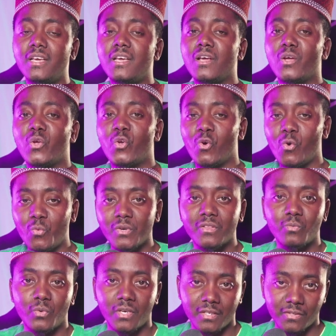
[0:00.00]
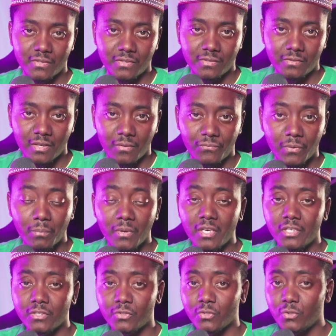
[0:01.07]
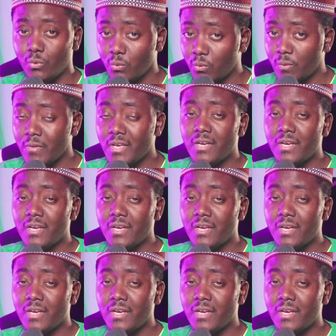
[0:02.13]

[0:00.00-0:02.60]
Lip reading: Go with what is familiar to you.